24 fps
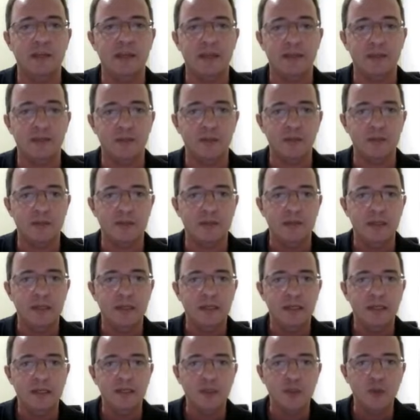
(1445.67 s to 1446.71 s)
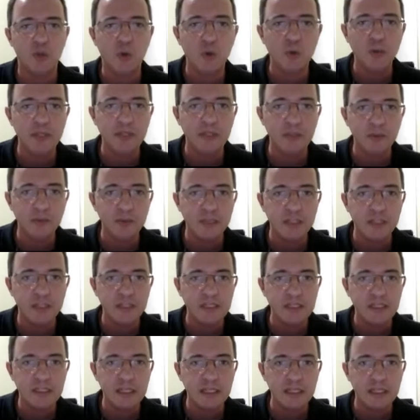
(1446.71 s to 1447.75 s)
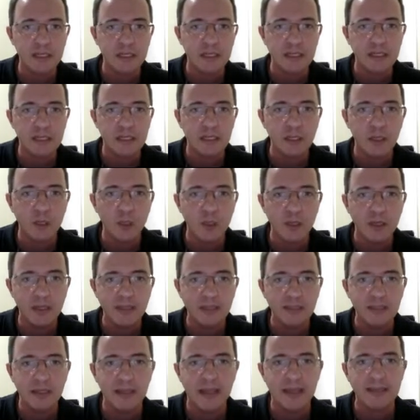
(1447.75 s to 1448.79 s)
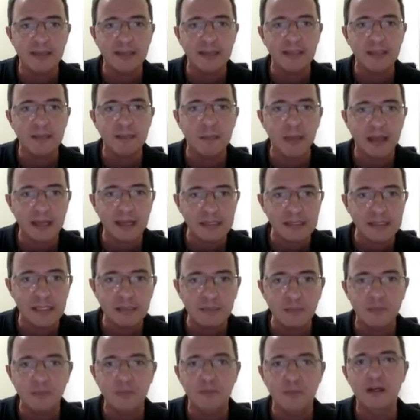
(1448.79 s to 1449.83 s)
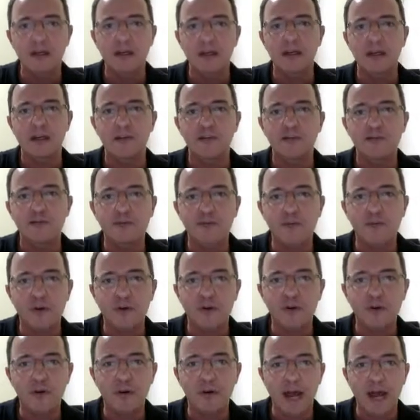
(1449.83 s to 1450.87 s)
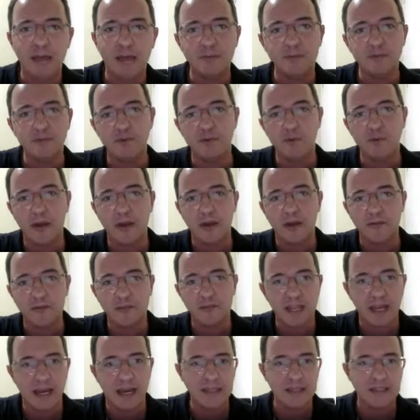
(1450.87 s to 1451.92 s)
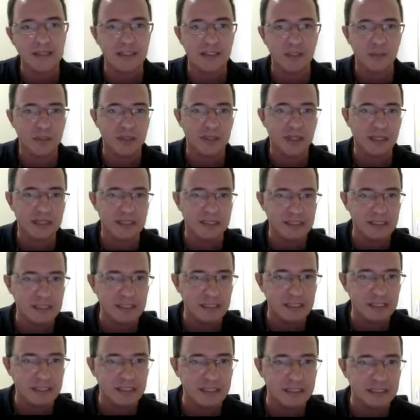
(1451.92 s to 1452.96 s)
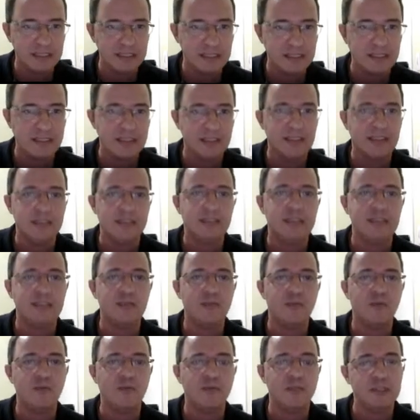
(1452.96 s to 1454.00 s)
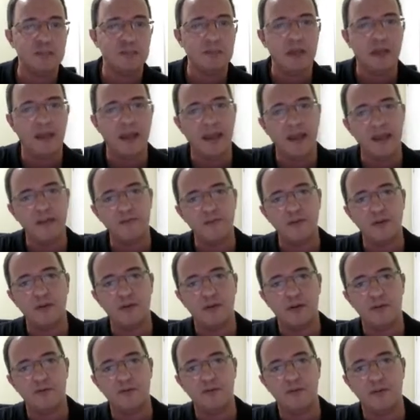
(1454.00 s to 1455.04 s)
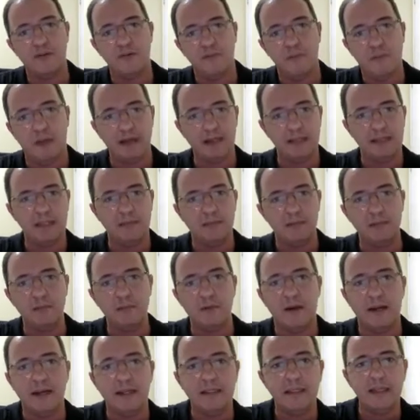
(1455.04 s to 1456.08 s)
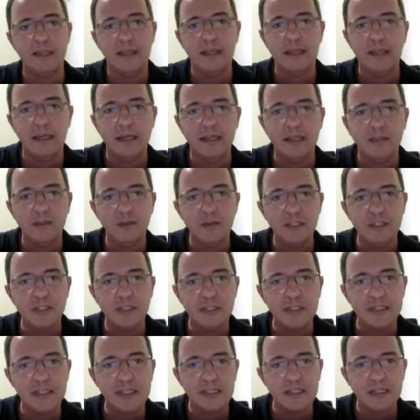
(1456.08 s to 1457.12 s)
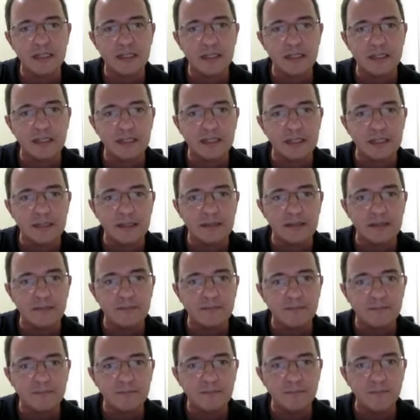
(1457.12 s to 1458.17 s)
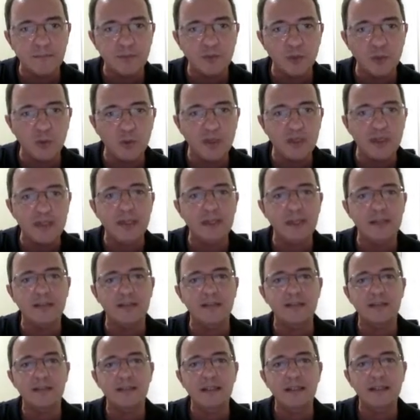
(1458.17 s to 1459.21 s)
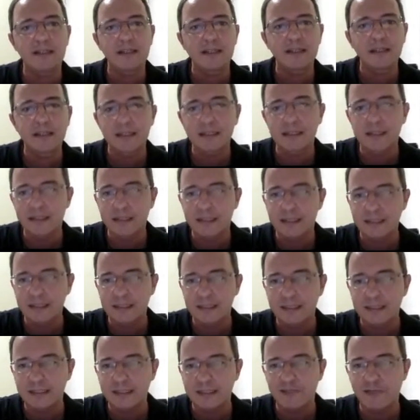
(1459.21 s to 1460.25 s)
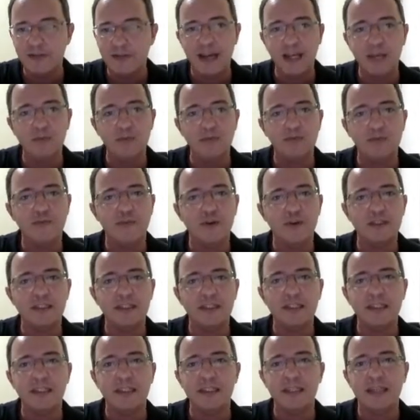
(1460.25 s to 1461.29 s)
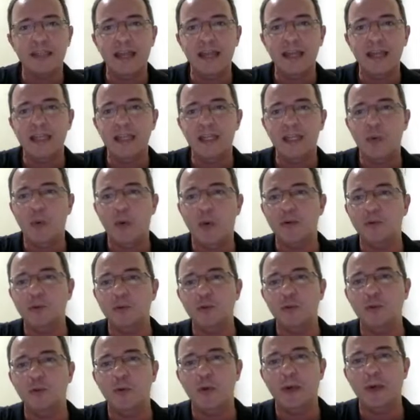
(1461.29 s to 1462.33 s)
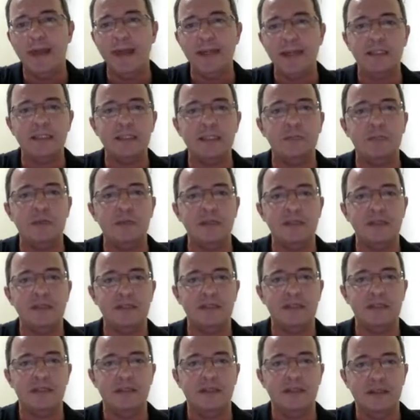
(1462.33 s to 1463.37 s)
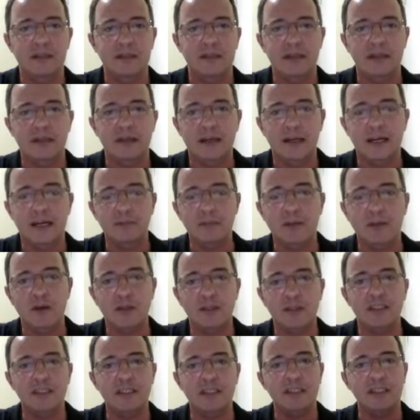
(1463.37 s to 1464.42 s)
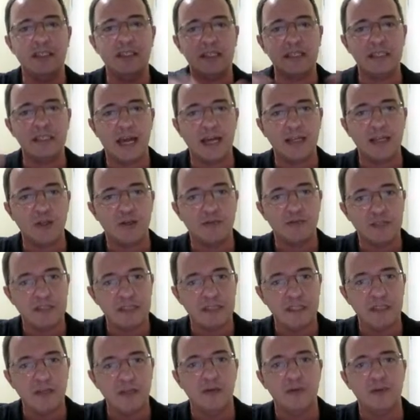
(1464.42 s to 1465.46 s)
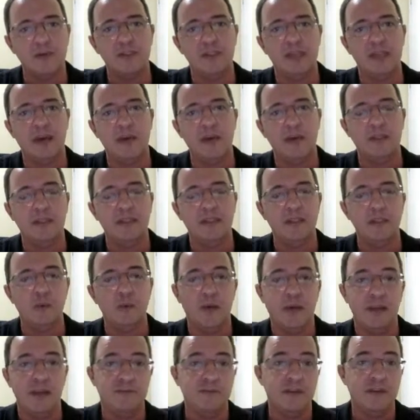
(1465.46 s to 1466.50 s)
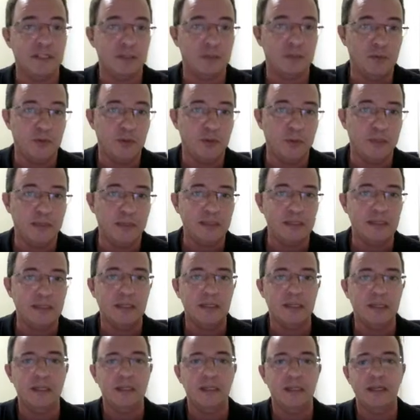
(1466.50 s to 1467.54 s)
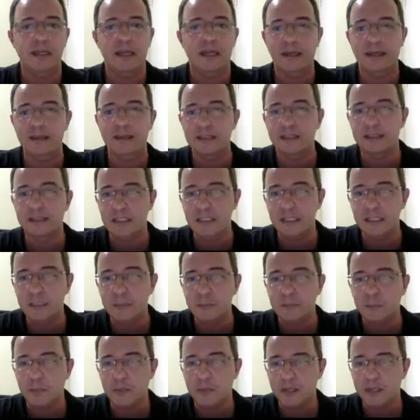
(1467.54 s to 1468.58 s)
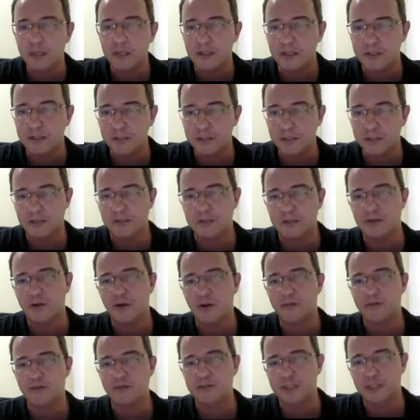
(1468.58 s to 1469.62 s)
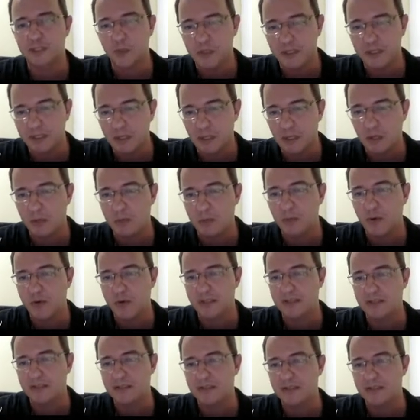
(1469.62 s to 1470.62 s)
entropy. So we just look at the maximum for up to 12 sites, and we can see this behavior of maximum, right? And we just took here the value for the n equal to 8 spins, because this is the size of a single cell in the D-wave experiment. And this precursor of the critical point,